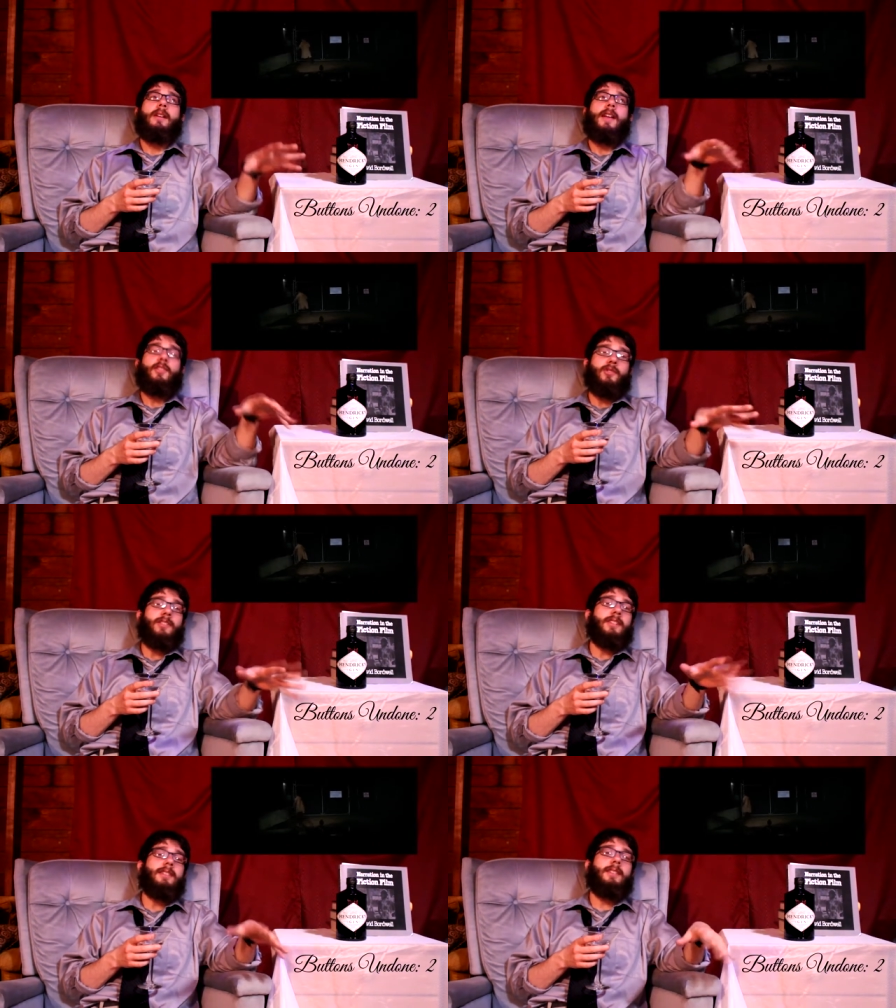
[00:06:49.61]

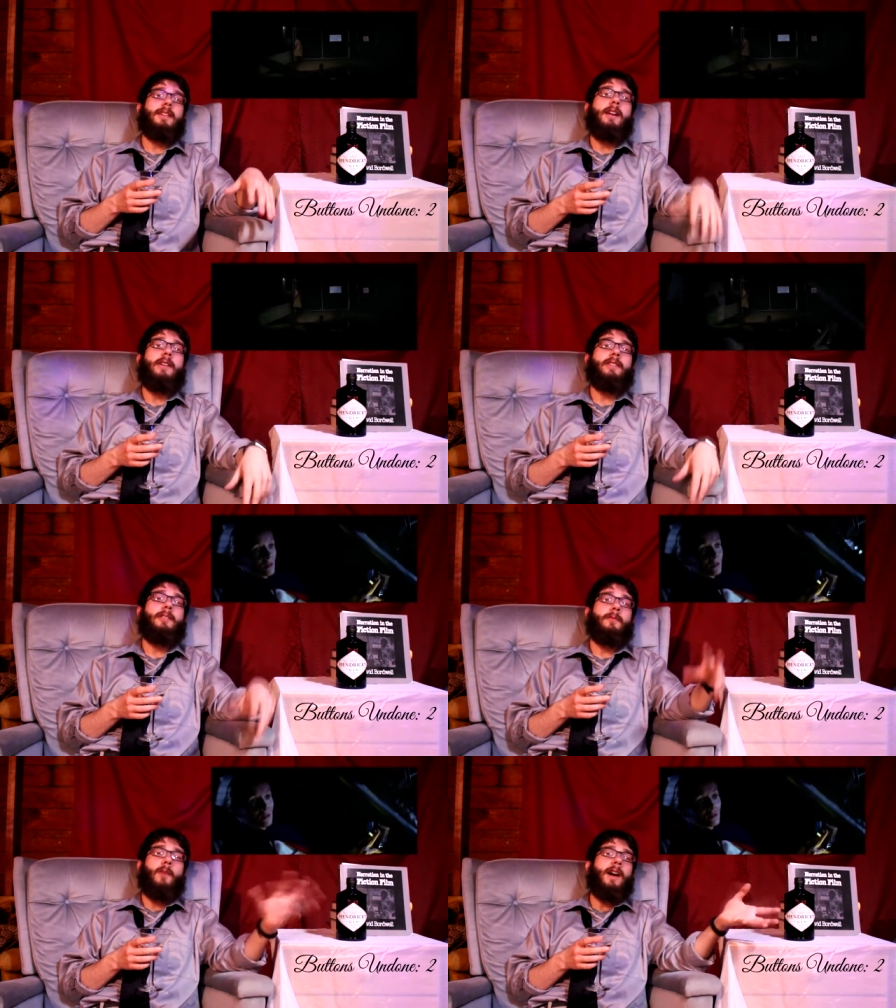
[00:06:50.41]
interest in this character,
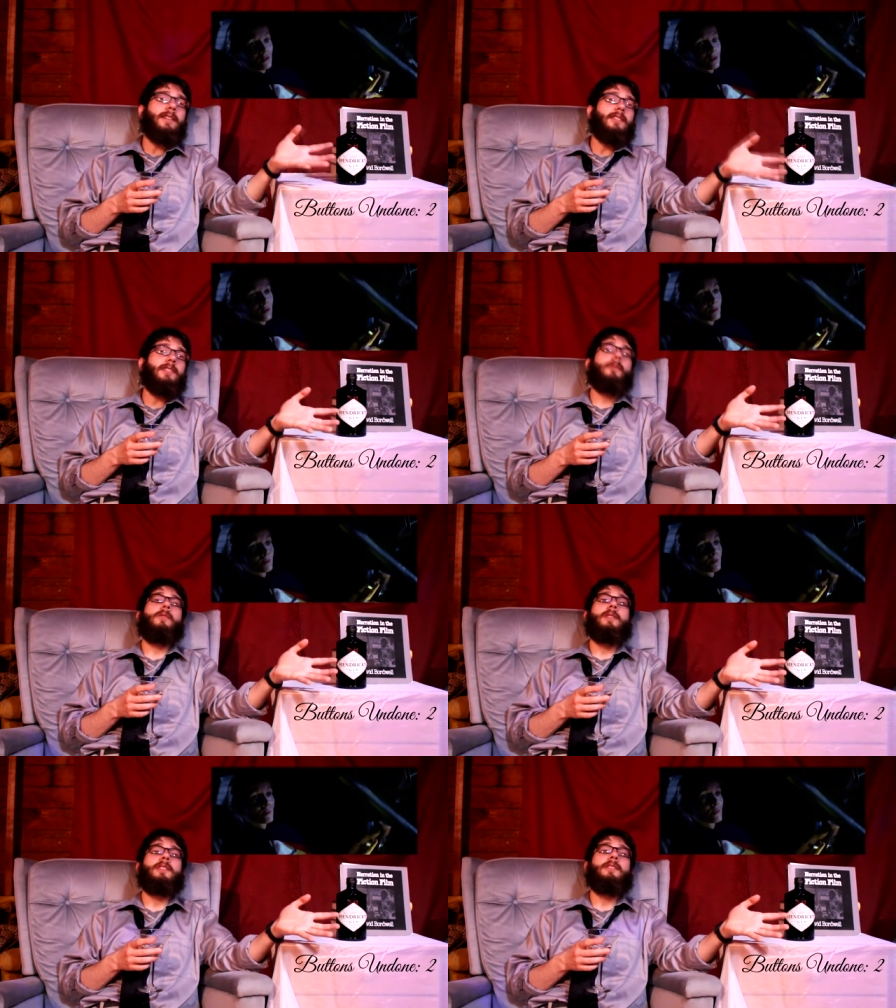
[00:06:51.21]
and why is he doing
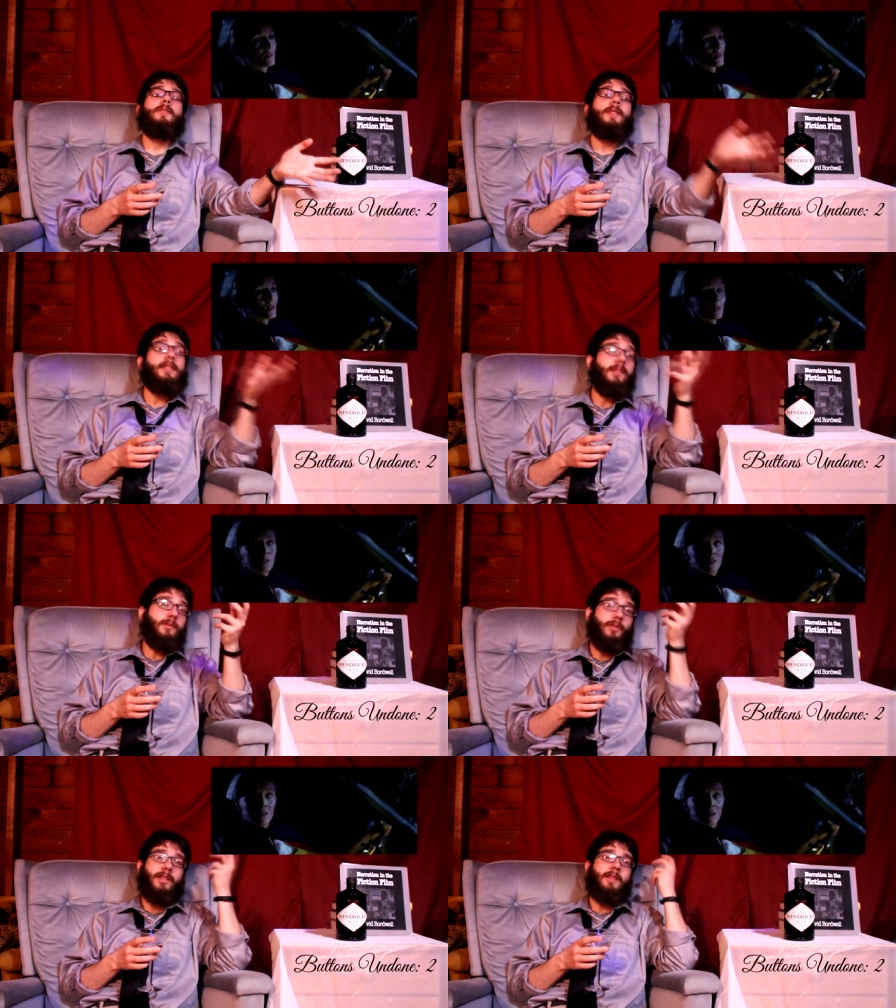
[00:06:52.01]
what he's doing? Is he
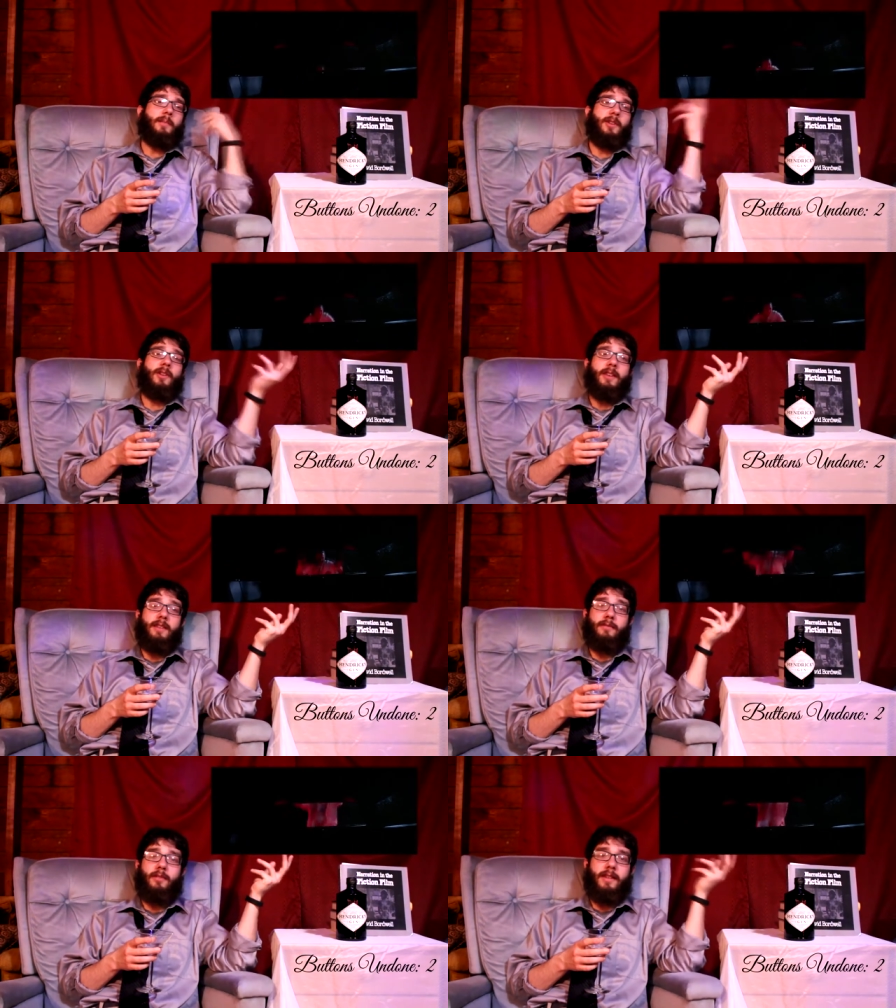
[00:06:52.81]
really pure
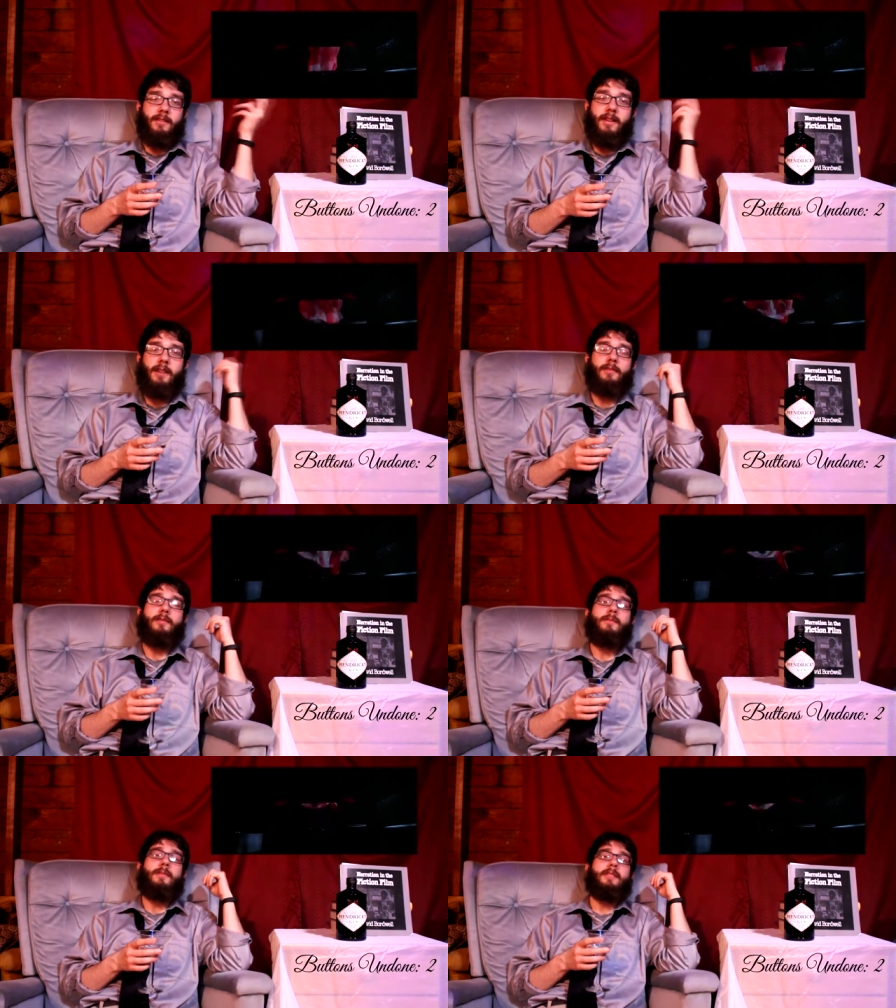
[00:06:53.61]
evil, as Dr.
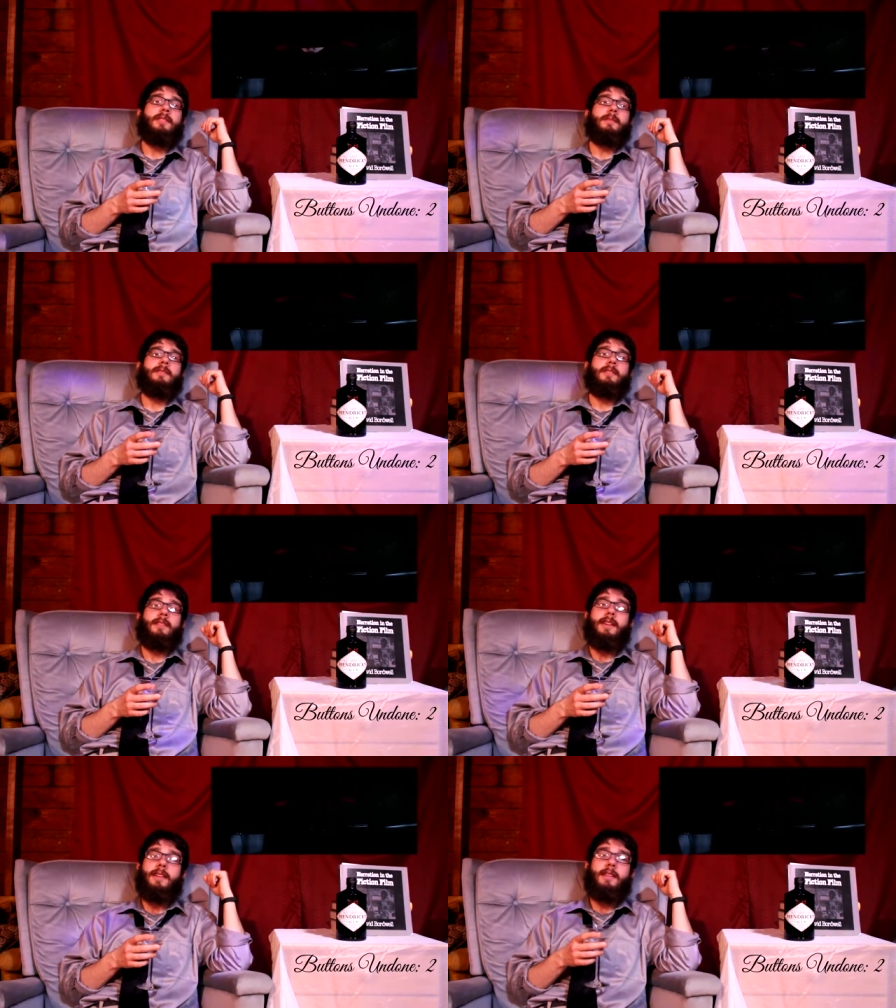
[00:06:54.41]
Loomis seems to
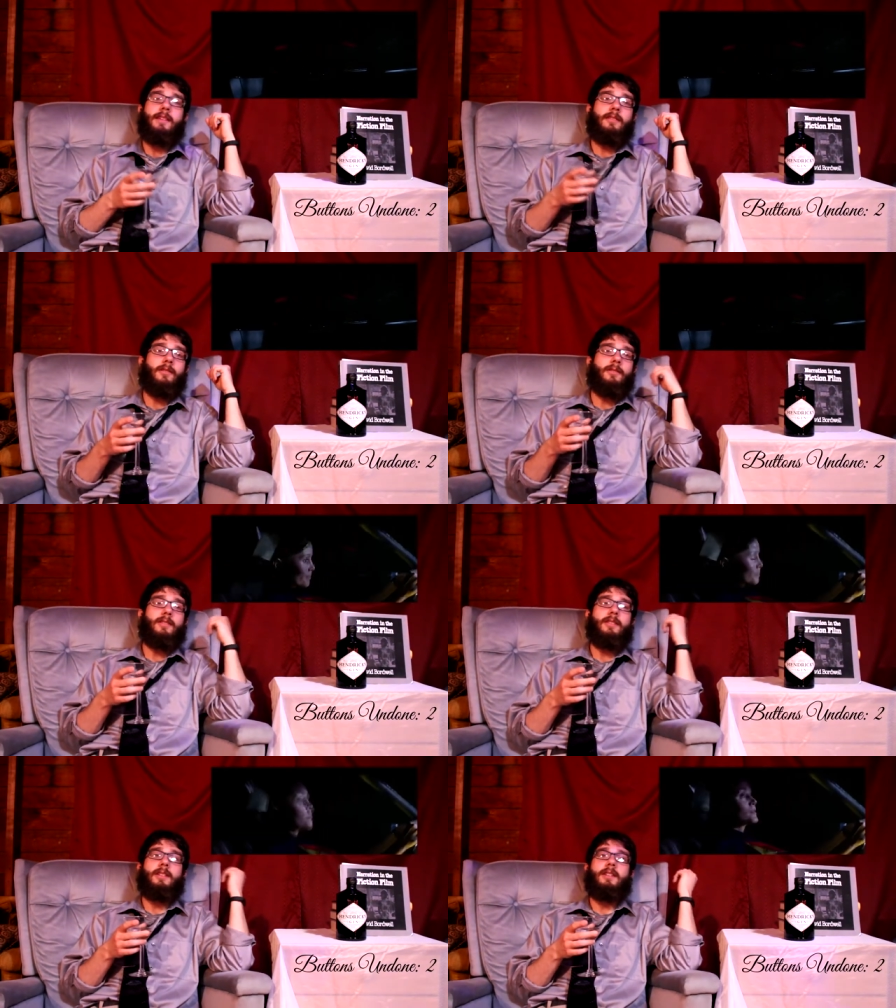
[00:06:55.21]
think he is, or
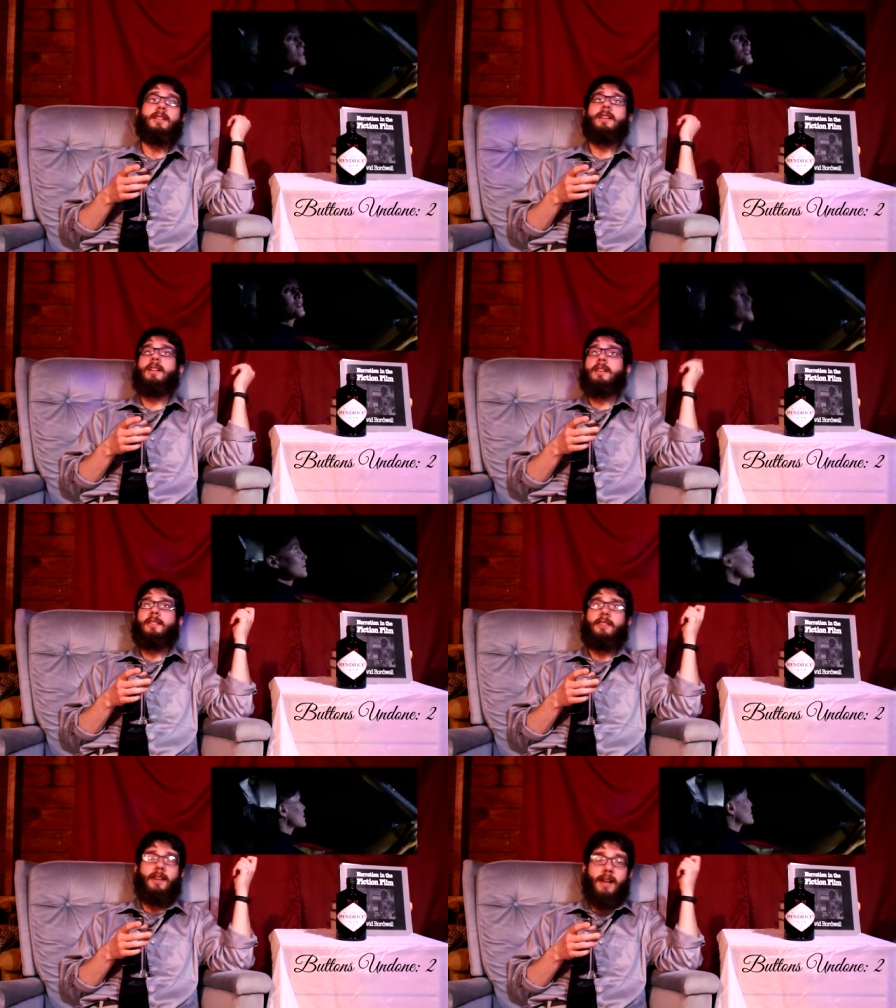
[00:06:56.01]
is he
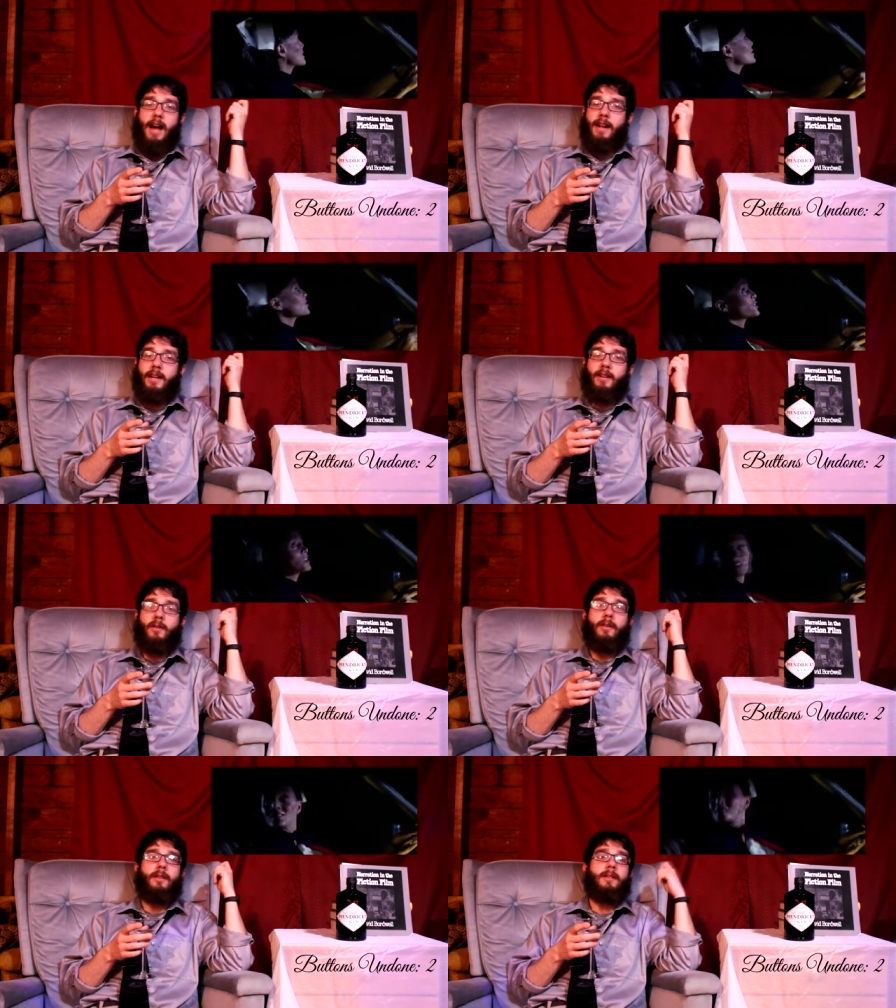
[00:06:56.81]
psychotic,
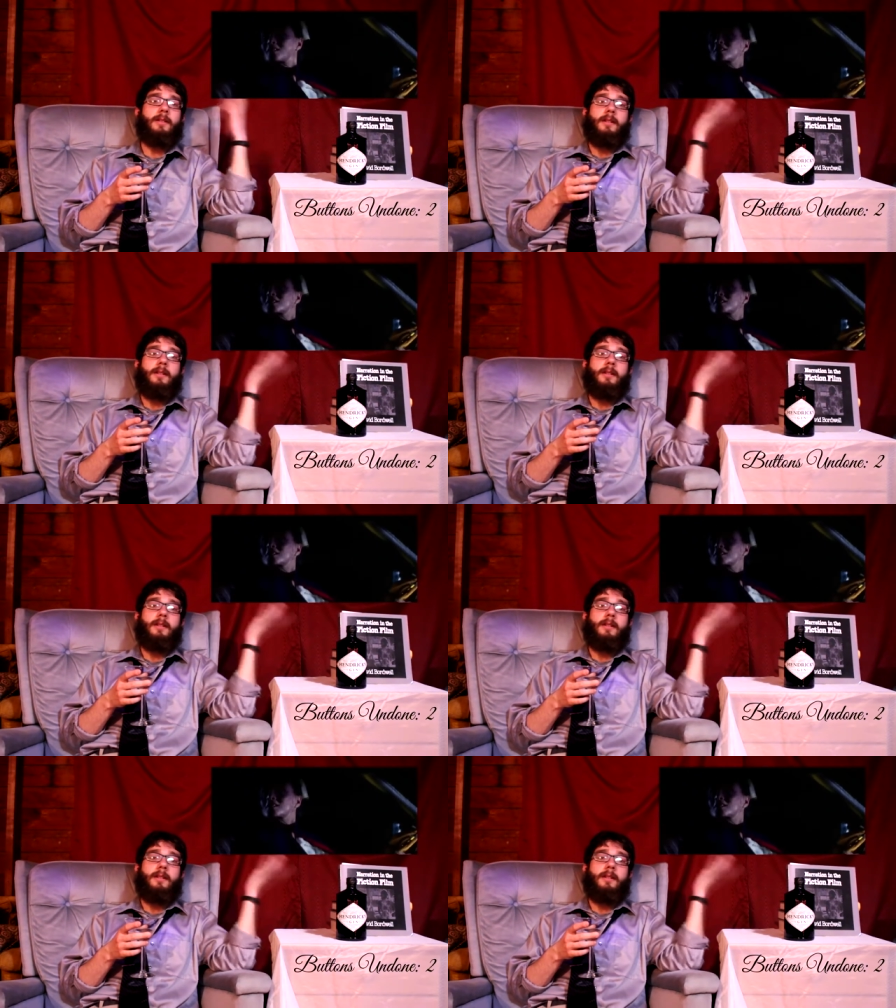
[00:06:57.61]
or...